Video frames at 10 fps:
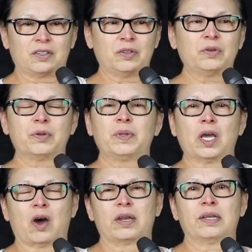you to
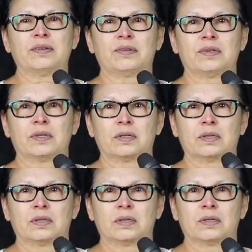be honest
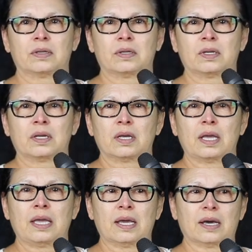
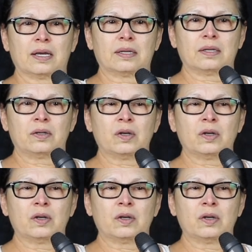and